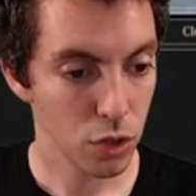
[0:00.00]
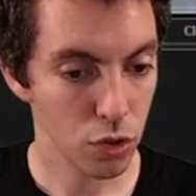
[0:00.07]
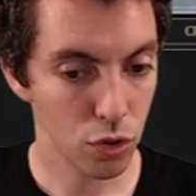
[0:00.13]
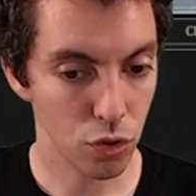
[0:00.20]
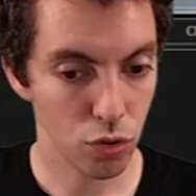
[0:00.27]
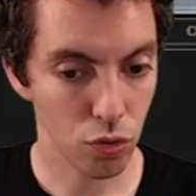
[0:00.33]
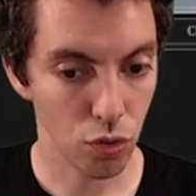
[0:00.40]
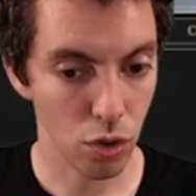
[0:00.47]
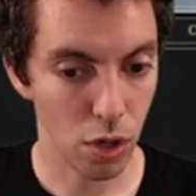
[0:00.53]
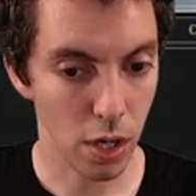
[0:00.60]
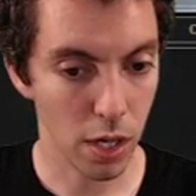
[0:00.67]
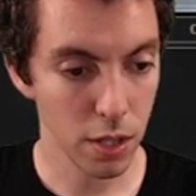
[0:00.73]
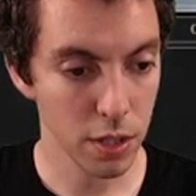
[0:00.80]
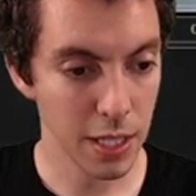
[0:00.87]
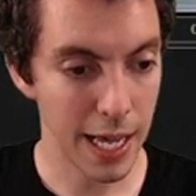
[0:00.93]

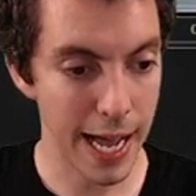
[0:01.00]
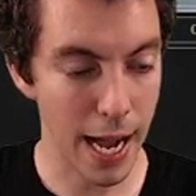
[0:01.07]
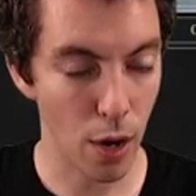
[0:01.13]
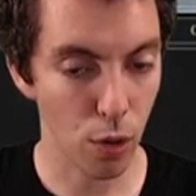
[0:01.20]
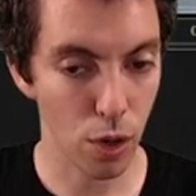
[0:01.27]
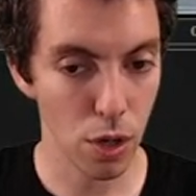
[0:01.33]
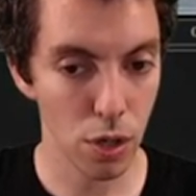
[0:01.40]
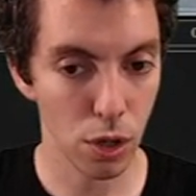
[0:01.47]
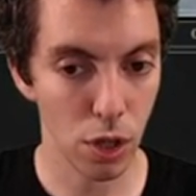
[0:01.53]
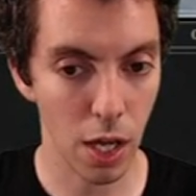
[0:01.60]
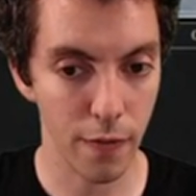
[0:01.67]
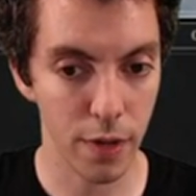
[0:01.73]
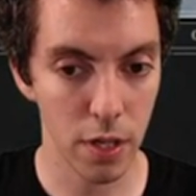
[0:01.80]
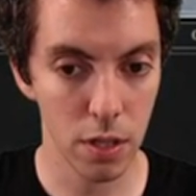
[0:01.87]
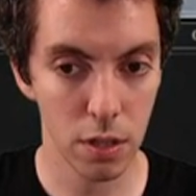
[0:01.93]
Draw tower.
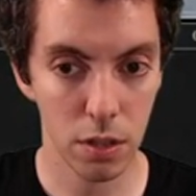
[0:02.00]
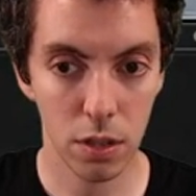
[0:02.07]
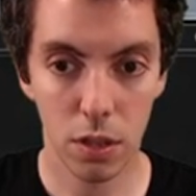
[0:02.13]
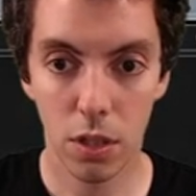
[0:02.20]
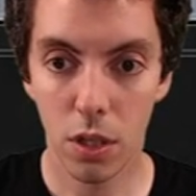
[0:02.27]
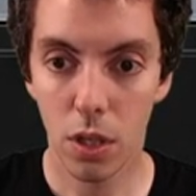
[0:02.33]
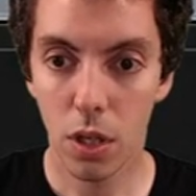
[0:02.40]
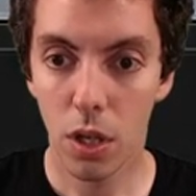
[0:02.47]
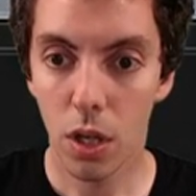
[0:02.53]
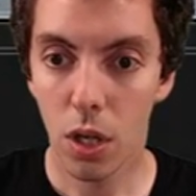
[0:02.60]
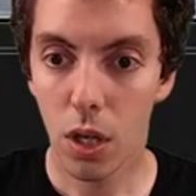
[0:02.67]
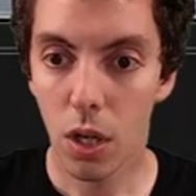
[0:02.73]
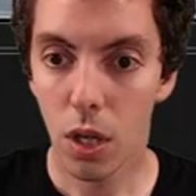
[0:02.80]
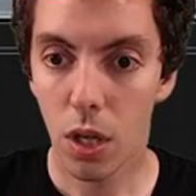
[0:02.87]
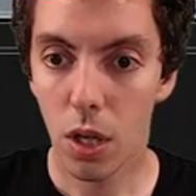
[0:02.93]
Love it.
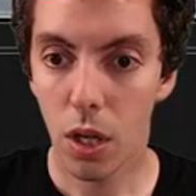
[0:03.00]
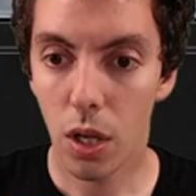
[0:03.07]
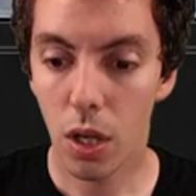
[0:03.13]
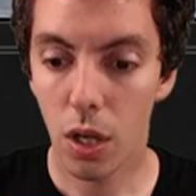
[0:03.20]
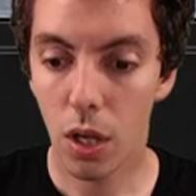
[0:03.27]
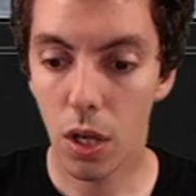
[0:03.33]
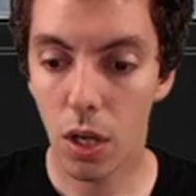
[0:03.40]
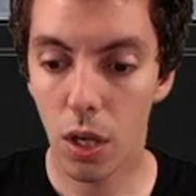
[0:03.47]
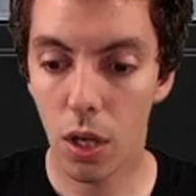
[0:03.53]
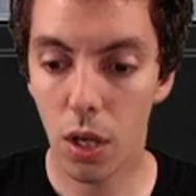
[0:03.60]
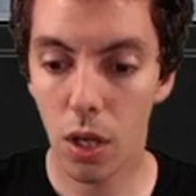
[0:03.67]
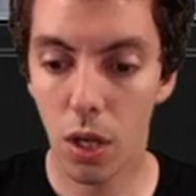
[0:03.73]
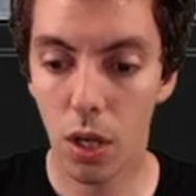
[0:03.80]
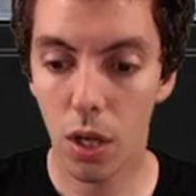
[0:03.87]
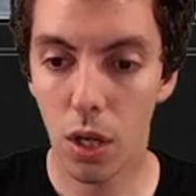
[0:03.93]
Uh,
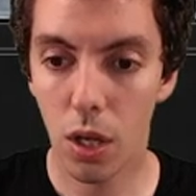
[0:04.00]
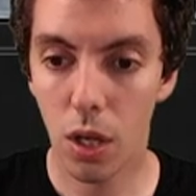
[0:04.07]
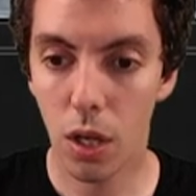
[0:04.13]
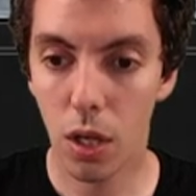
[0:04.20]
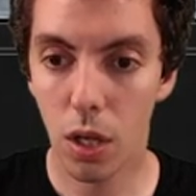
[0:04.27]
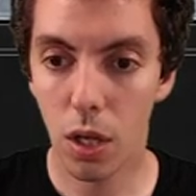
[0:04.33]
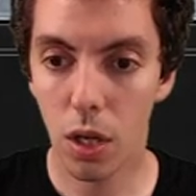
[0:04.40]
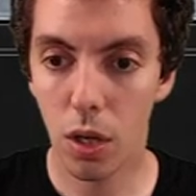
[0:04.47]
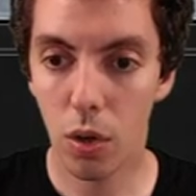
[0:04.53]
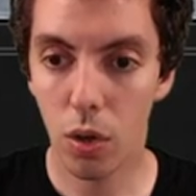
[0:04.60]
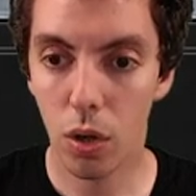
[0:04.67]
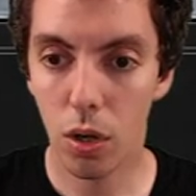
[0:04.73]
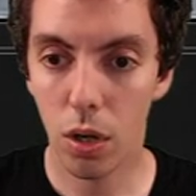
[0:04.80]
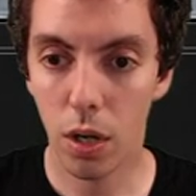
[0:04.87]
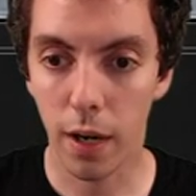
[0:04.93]

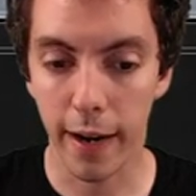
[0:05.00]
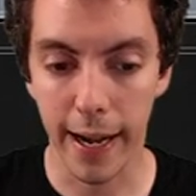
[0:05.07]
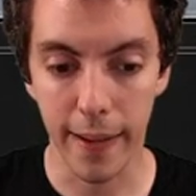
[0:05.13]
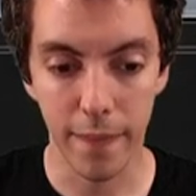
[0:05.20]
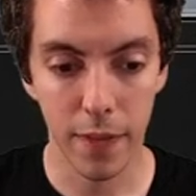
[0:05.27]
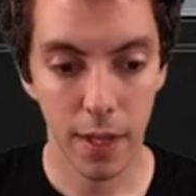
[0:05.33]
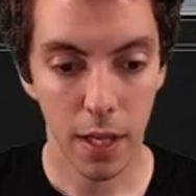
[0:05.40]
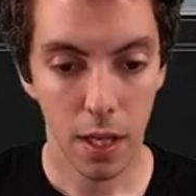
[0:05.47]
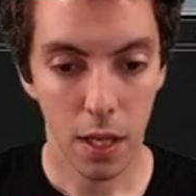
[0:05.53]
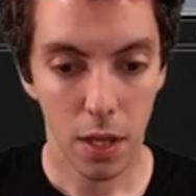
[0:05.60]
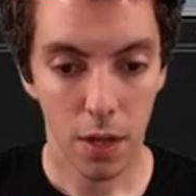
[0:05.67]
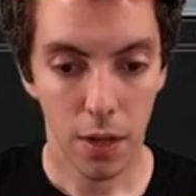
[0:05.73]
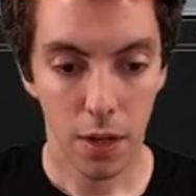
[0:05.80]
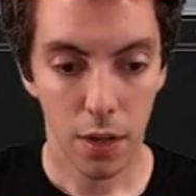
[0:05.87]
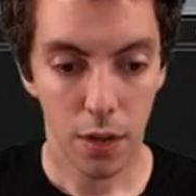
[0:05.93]
all right.
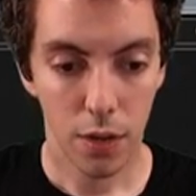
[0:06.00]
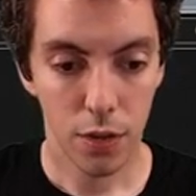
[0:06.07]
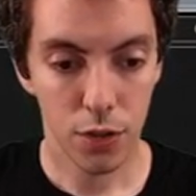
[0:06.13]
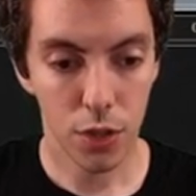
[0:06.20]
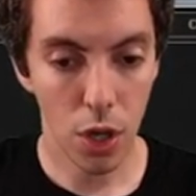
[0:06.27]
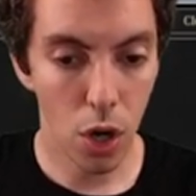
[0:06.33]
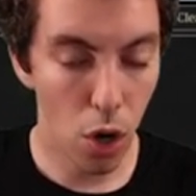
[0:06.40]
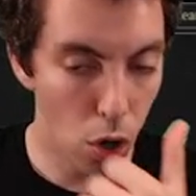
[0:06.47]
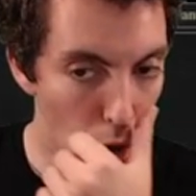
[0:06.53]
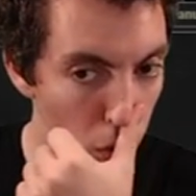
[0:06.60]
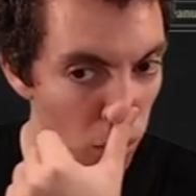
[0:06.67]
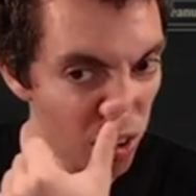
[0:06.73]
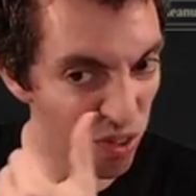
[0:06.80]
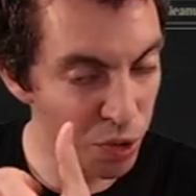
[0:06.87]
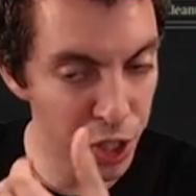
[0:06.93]

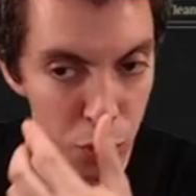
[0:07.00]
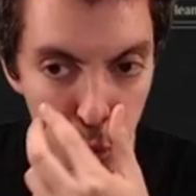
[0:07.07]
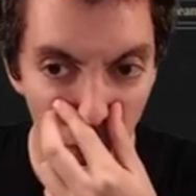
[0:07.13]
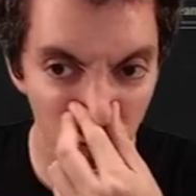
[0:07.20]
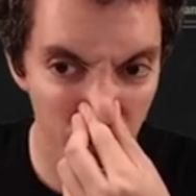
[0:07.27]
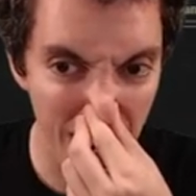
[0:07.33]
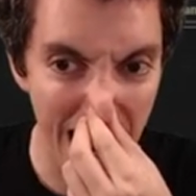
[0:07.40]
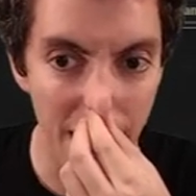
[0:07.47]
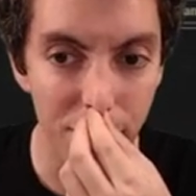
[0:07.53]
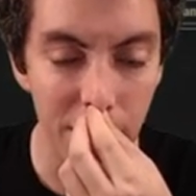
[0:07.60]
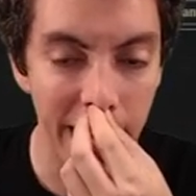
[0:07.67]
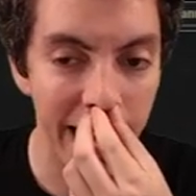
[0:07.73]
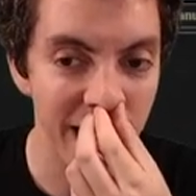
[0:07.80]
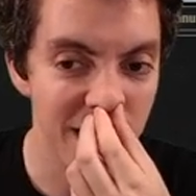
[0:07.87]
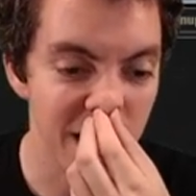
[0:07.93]
So we just want five
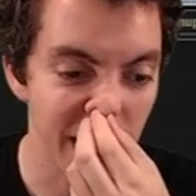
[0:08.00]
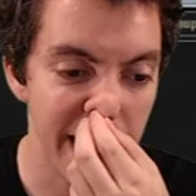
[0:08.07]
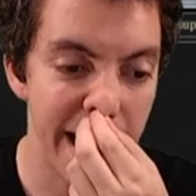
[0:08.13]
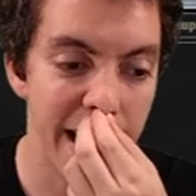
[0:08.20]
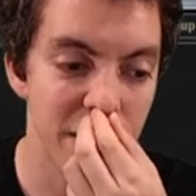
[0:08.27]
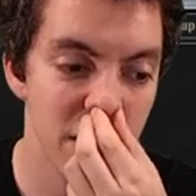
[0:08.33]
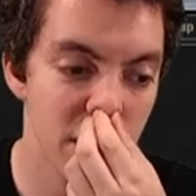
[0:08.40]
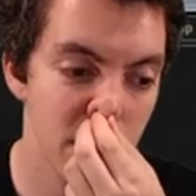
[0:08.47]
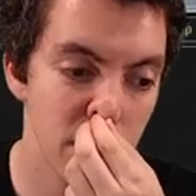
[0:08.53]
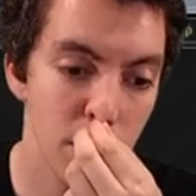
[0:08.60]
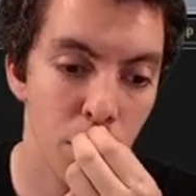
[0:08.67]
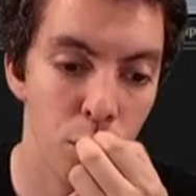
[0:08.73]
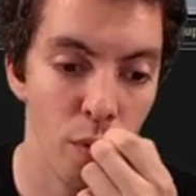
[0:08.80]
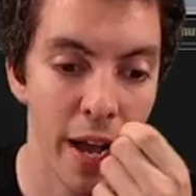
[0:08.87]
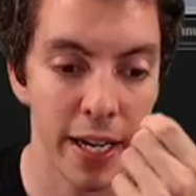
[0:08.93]
lands to cast
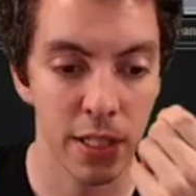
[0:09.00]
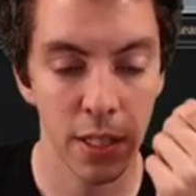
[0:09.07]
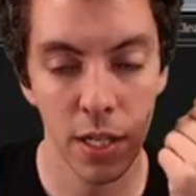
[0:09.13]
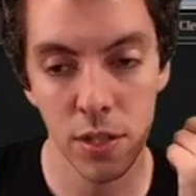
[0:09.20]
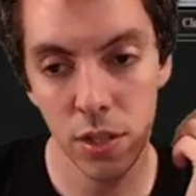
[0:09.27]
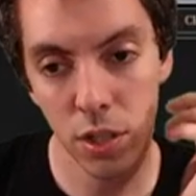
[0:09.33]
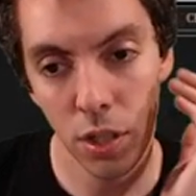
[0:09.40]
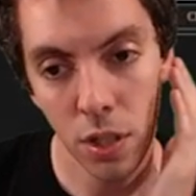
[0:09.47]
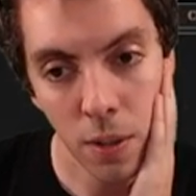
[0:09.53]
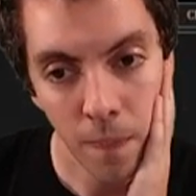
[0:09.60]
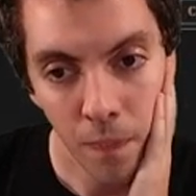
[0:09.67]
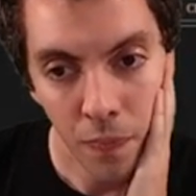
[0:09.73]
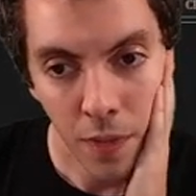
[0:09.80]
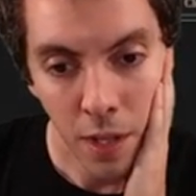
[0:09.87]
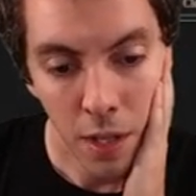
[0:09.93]
Thragtusk.
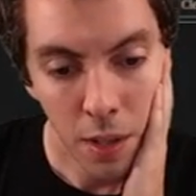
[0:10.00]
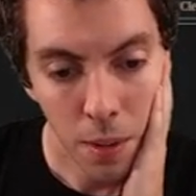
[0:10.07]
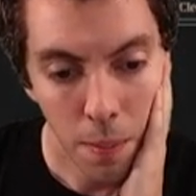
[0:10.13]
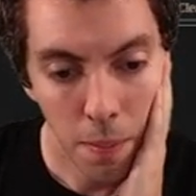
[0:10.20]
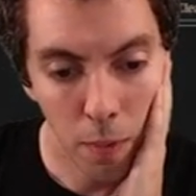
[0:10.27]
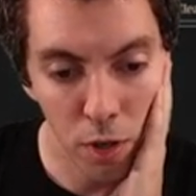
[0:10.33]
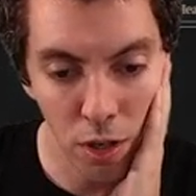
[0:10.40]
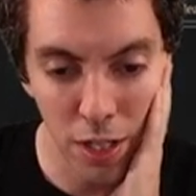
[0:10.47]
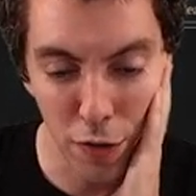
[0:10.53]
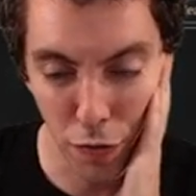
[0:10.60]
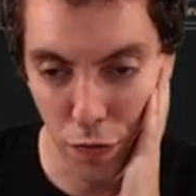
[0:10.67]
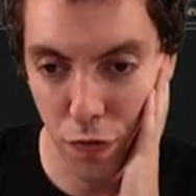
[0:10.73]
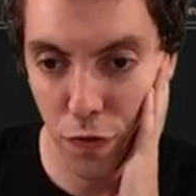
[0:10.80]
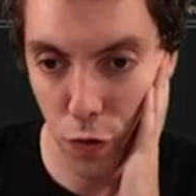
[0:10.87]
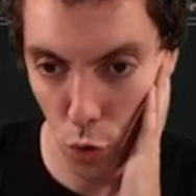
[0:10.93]
We already have
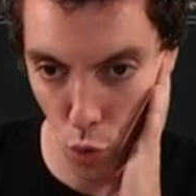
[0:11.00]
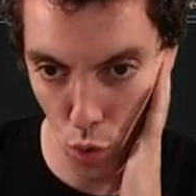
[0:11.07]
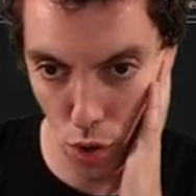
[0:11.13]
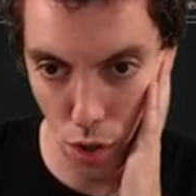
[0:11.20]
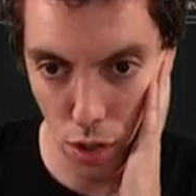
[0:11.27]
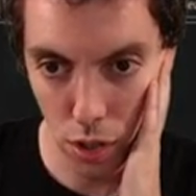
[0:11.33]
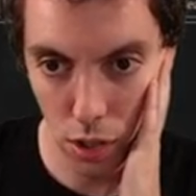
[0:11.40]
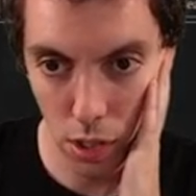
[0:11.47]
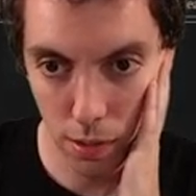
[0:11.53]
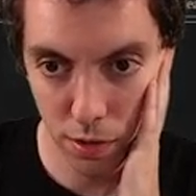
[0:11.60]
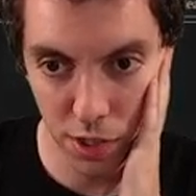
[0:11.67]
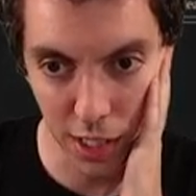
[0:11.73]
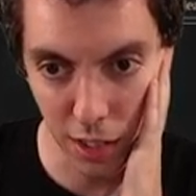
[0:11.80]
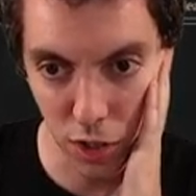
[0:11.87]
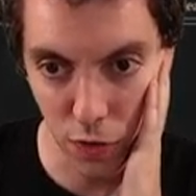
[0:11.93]
four. Let's
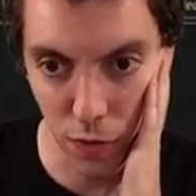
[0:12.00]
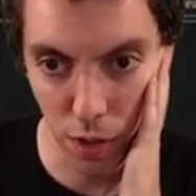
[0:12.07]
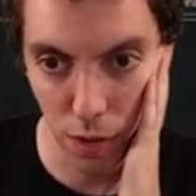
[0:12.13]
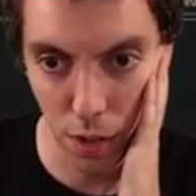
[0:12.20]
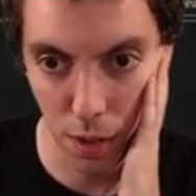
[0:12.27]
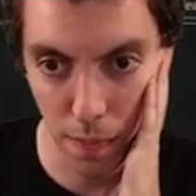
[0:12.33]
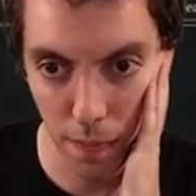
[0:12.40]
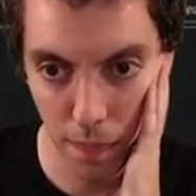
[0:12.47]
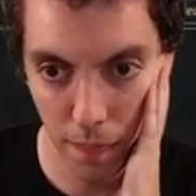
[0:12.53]
take it Sphere.